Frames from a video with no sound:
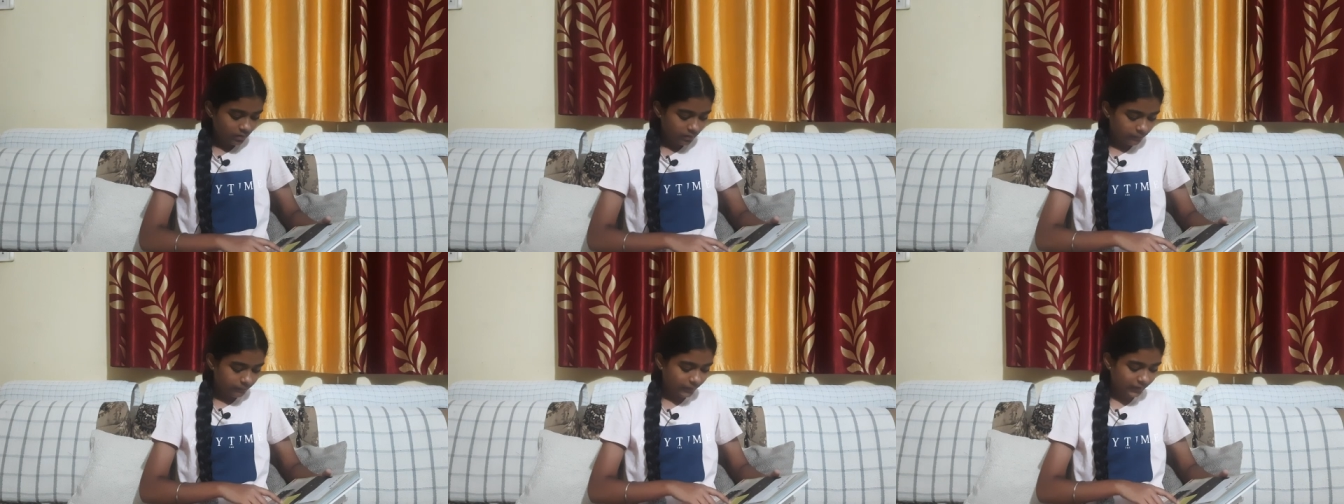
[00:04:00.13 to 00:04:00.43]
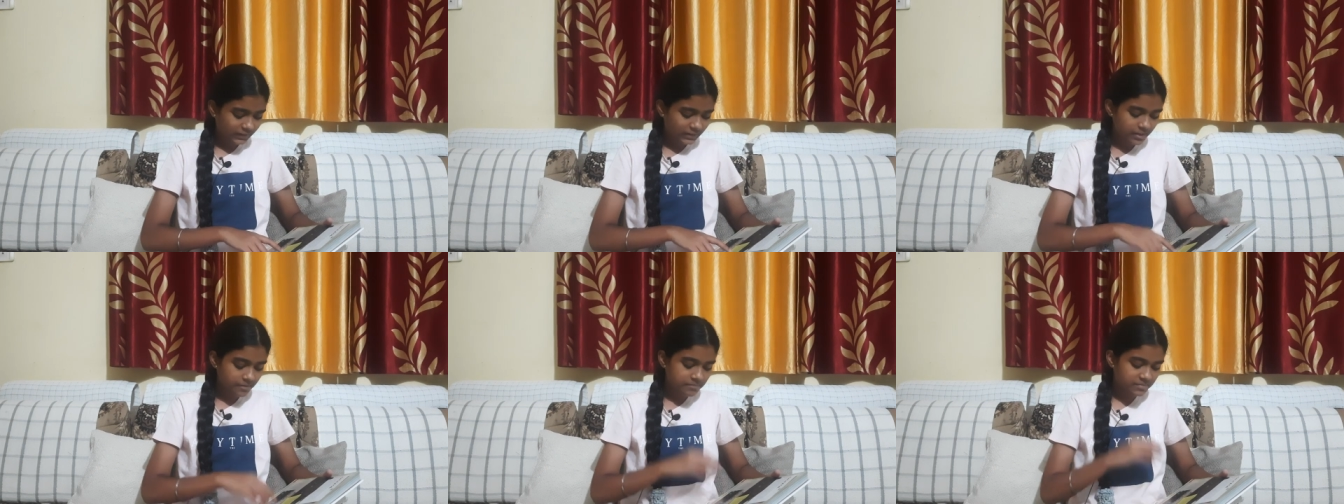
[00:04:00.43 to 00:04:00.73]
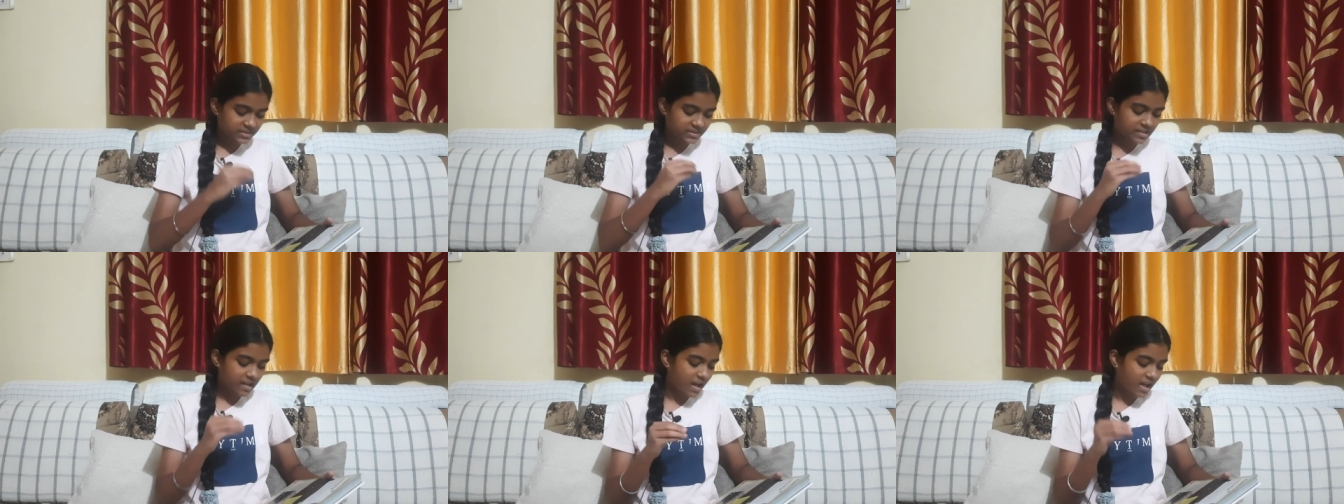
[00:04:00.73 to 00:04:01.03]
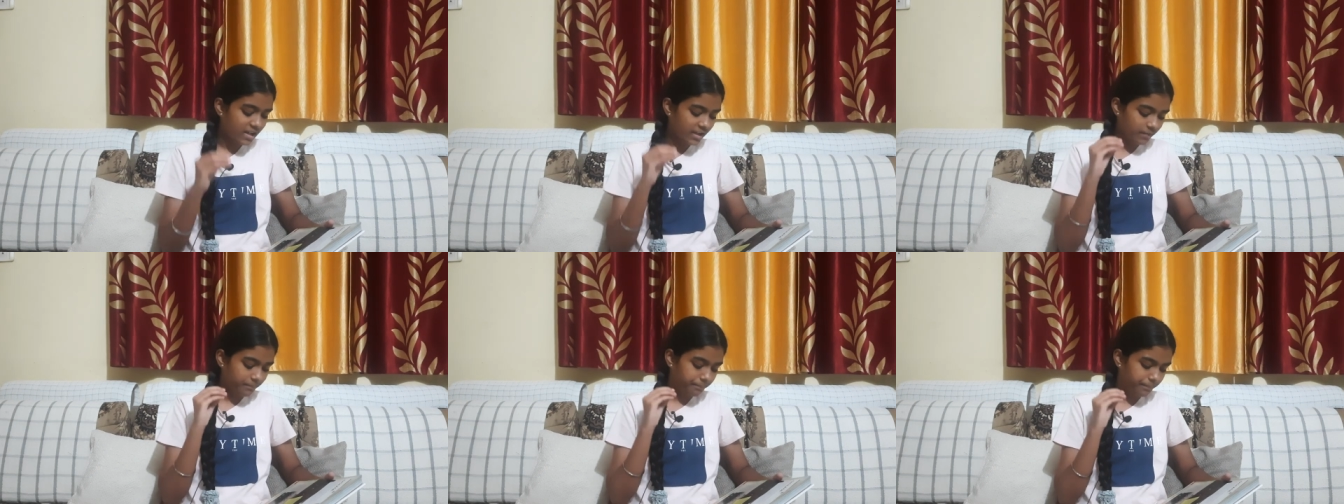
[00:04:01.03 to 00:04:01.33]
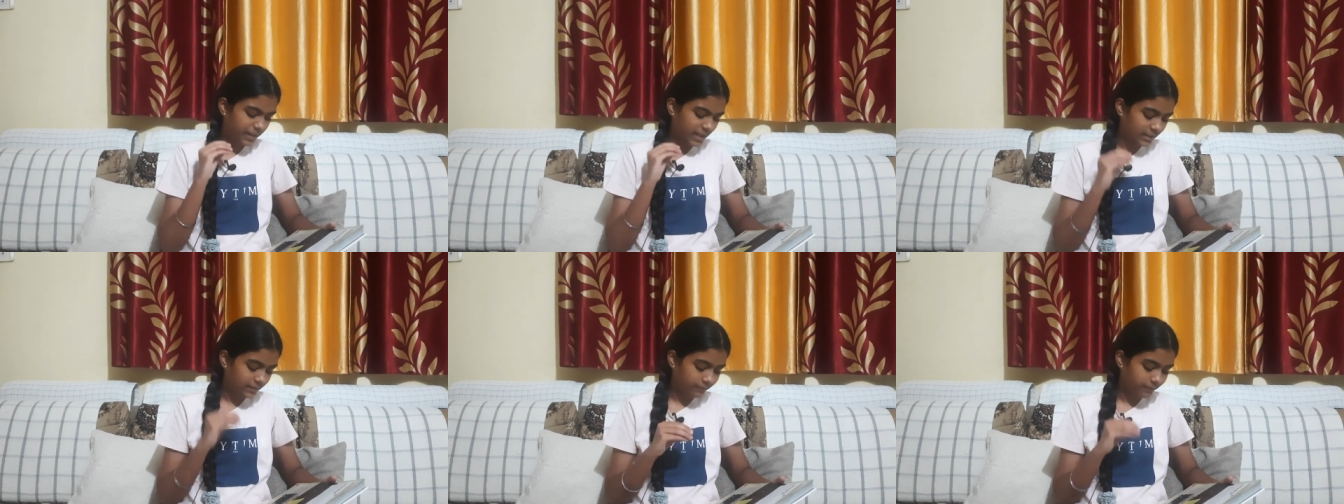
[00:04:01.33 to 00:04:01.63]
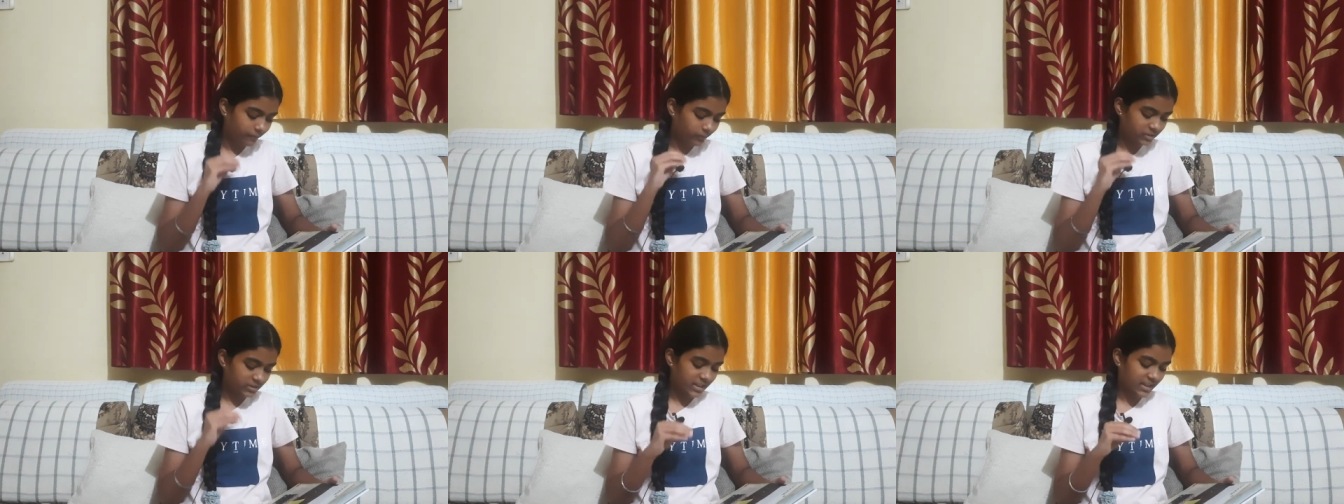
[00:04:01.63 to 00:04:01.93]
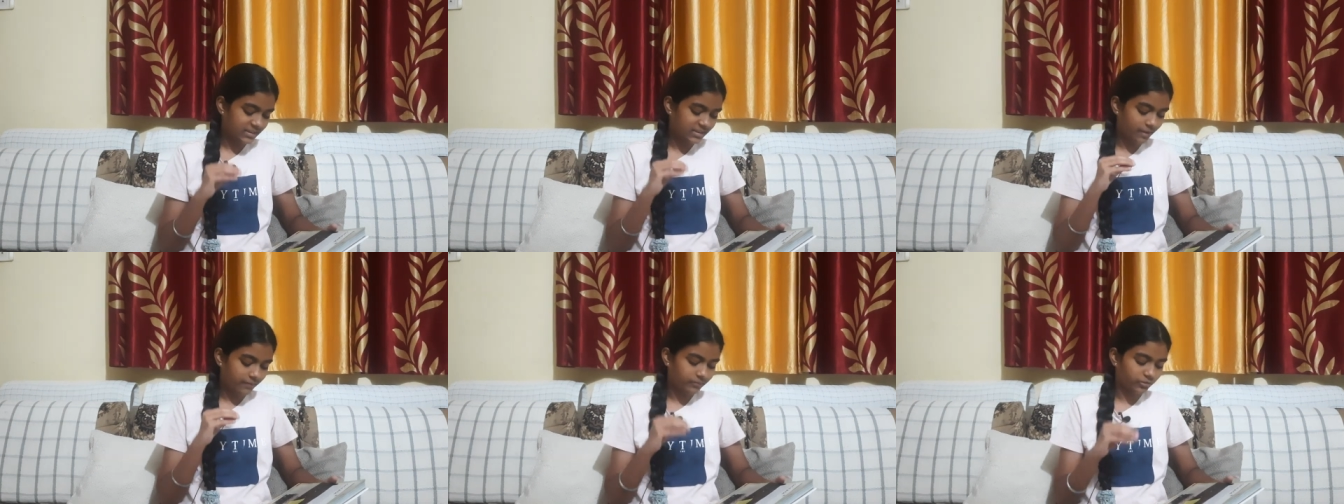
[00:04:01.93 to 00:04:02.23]
Victims die a painful
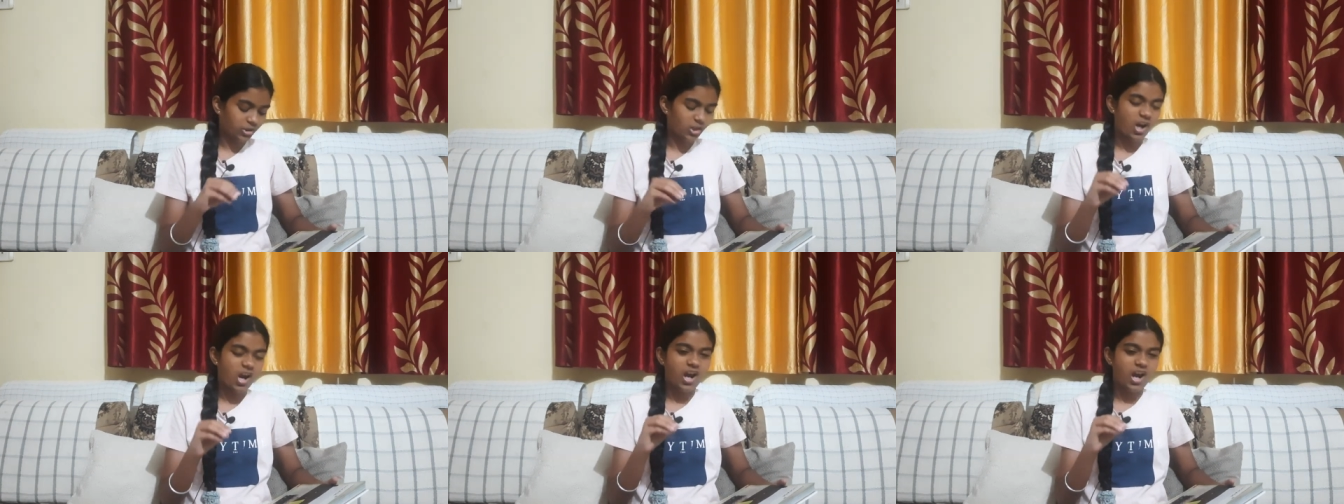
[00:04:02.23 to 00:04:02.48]
death after